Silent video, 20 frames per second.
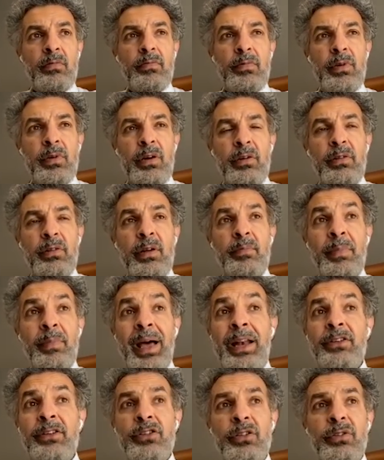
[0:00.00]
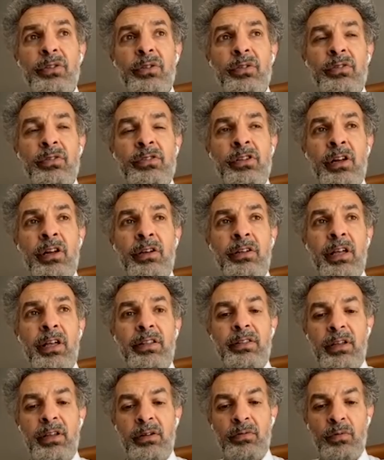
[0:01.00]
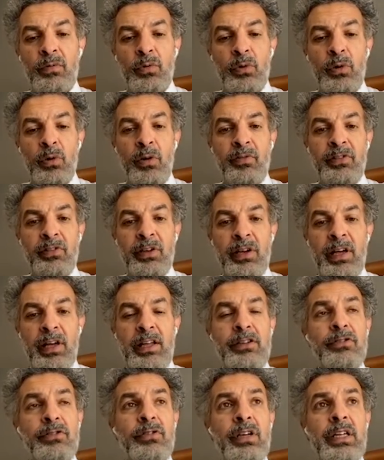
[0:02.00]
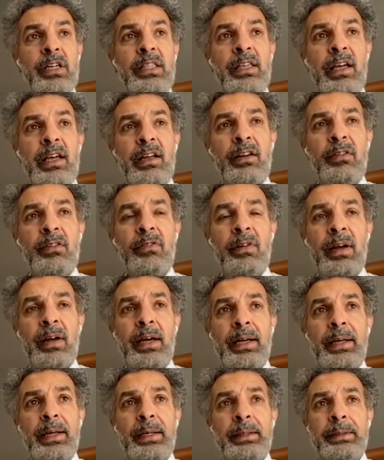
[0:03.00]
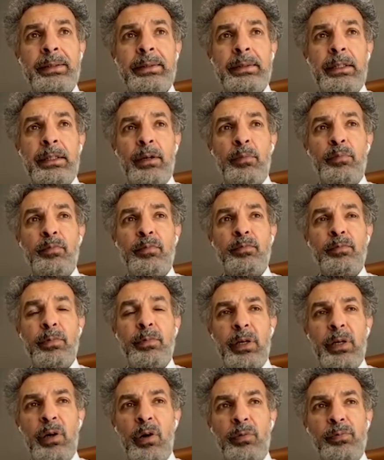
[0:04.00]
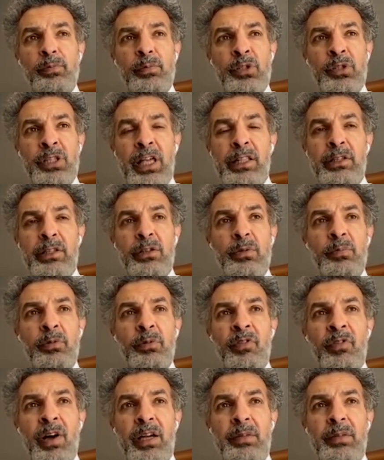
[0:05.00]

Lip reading: they're managing to consolidate their rule over the country. They're starting to provide